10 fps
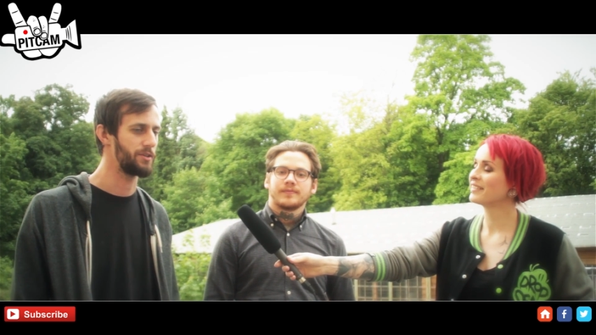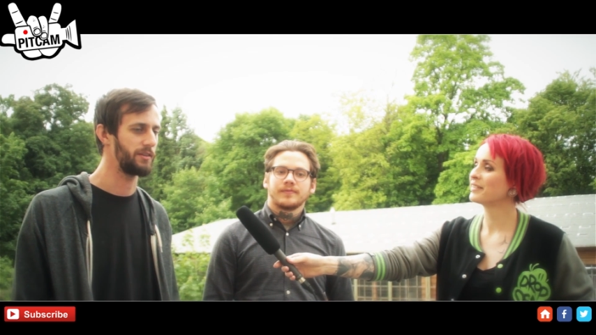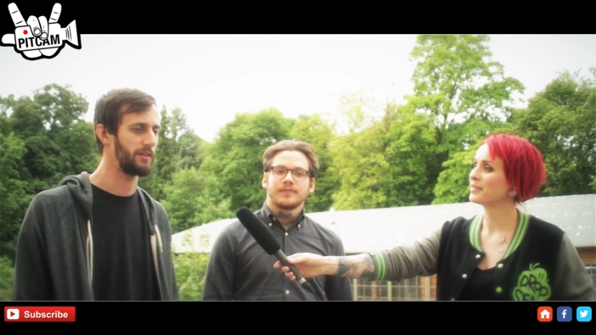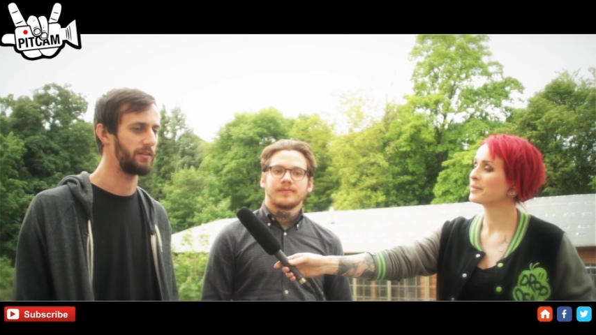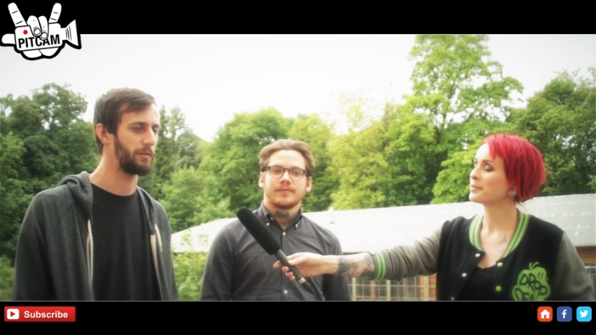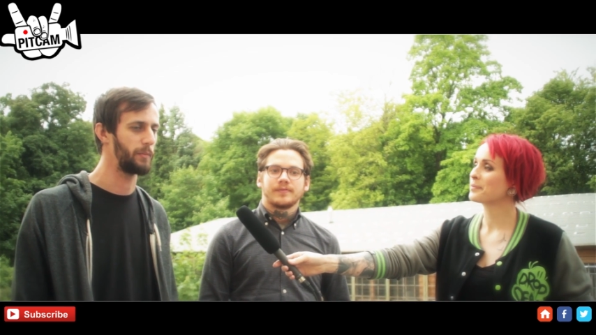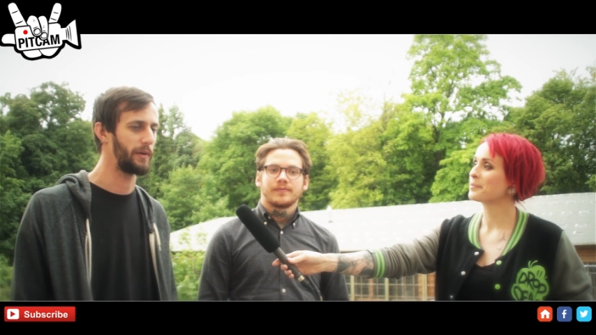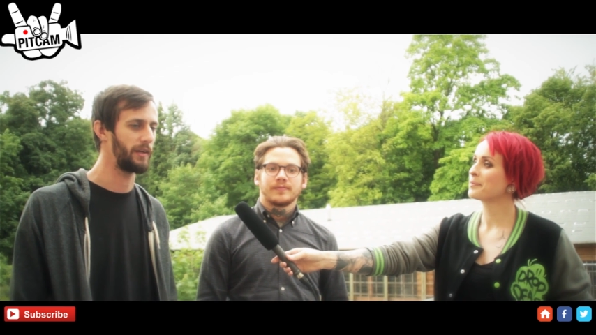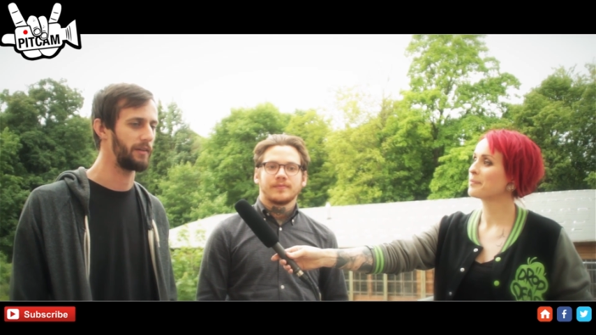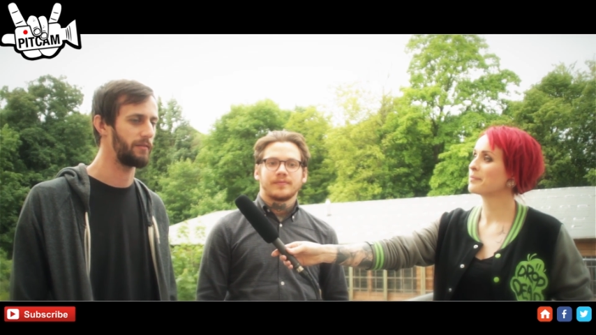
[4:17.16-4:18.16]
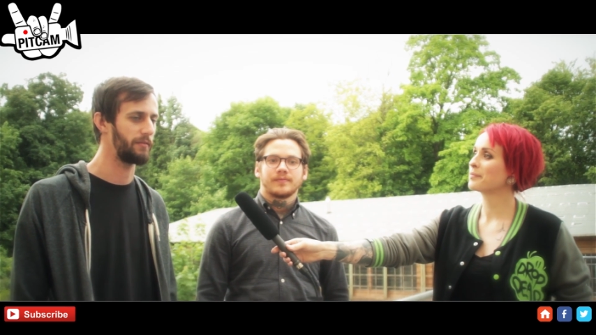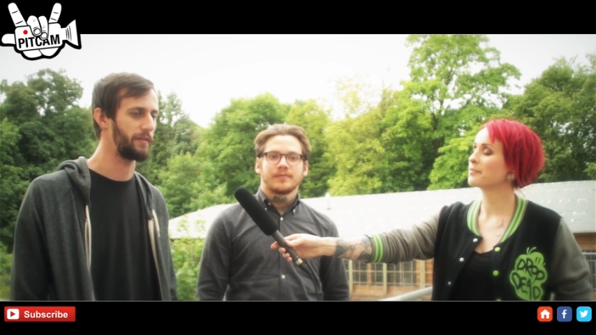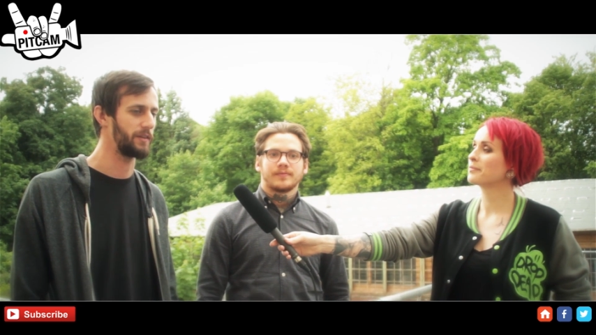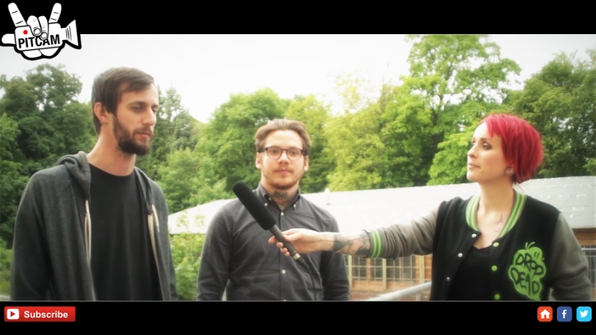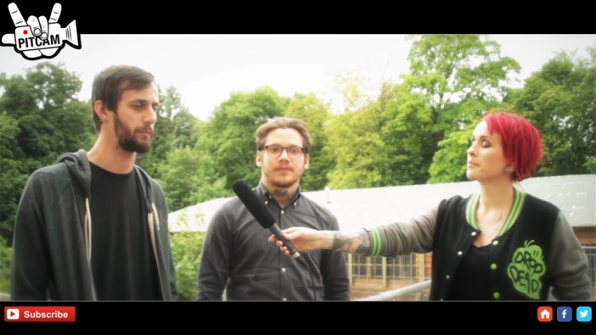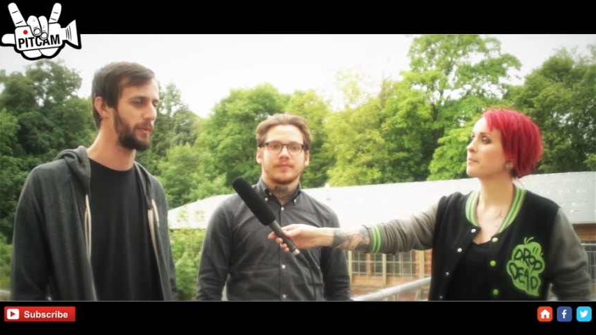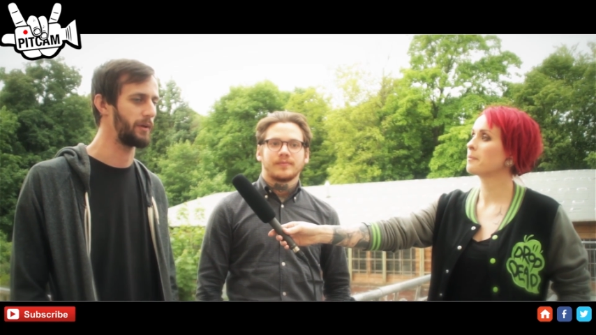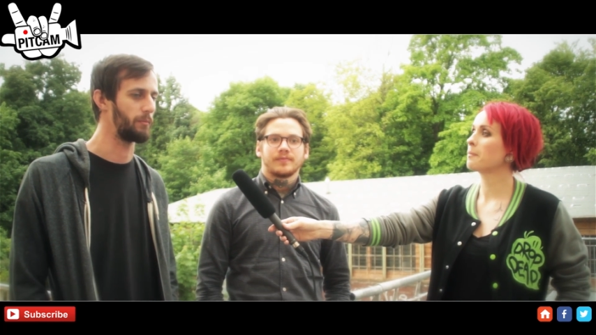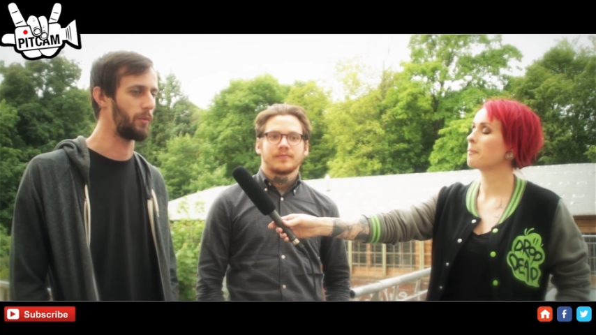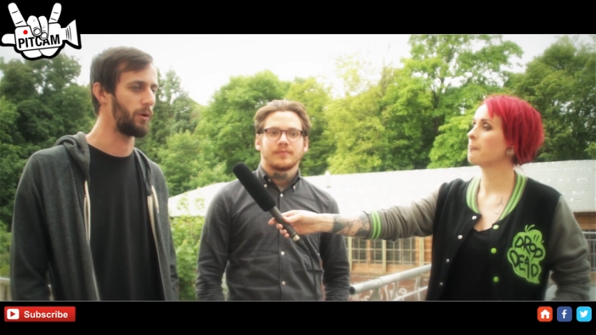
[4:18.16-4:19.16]
Speaker 1: It just is fits a
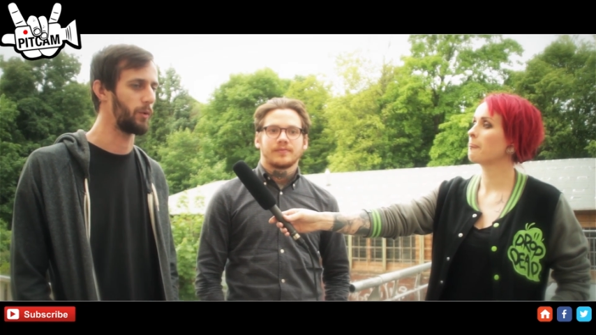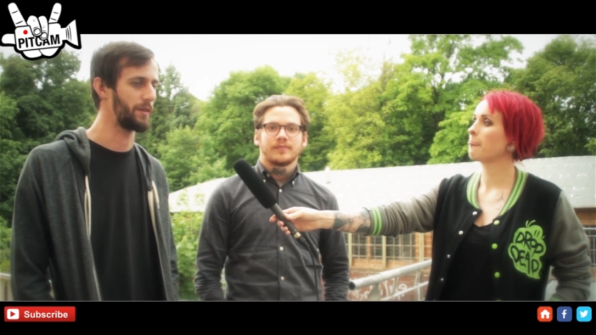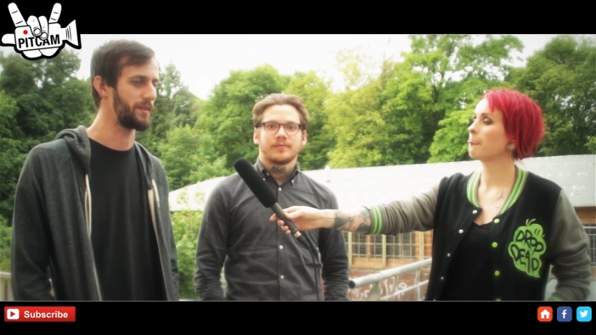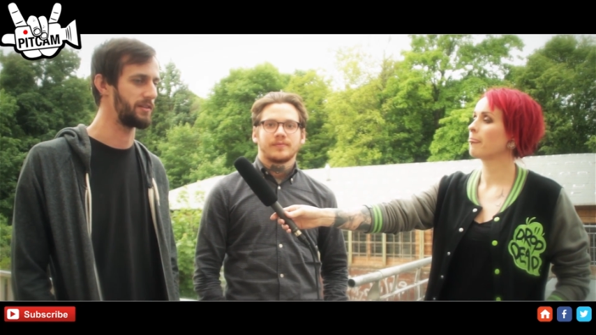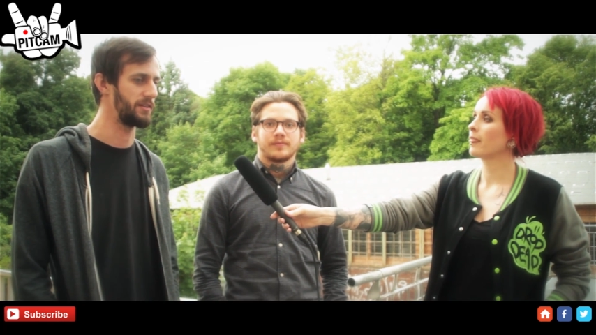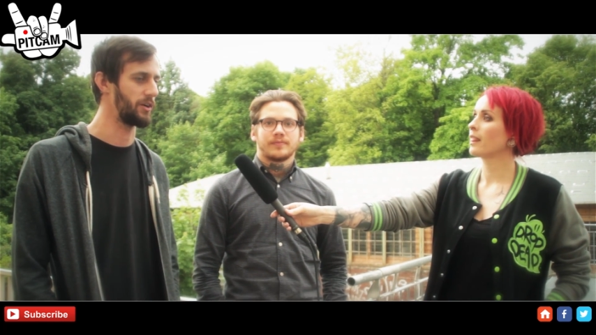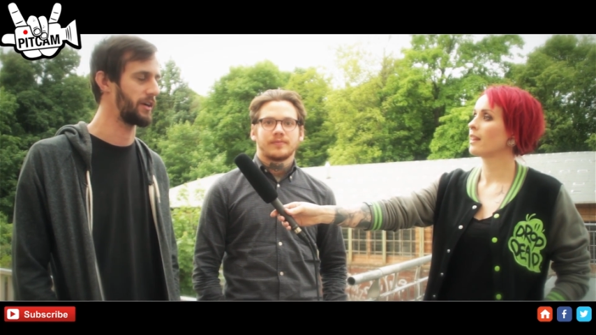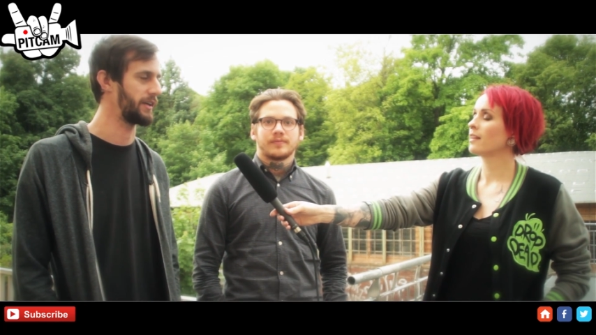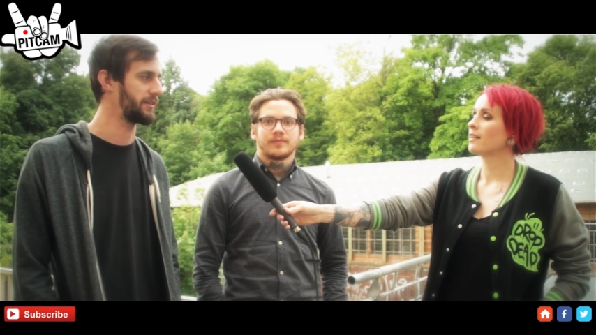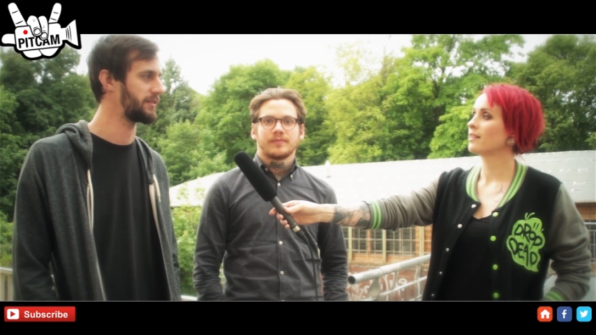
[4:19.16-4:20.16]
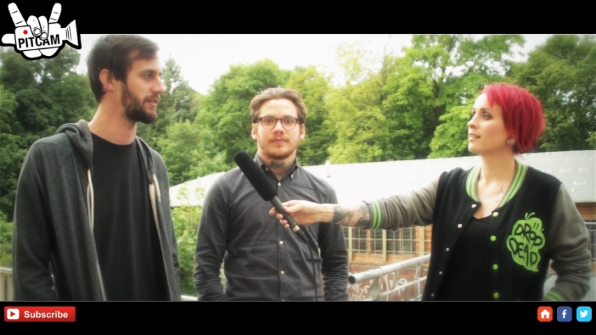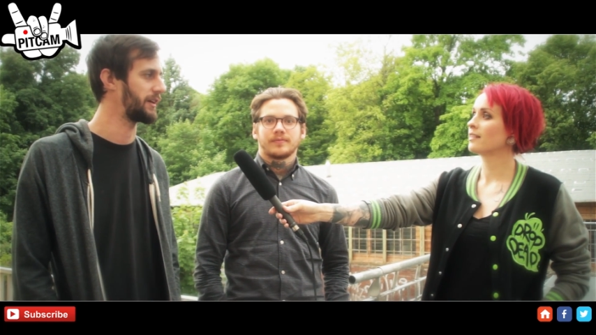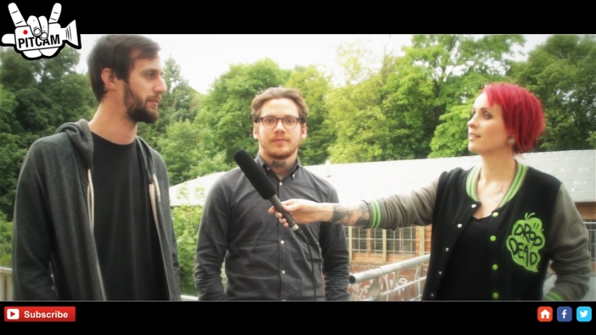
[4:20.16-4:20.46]
bit more with the serious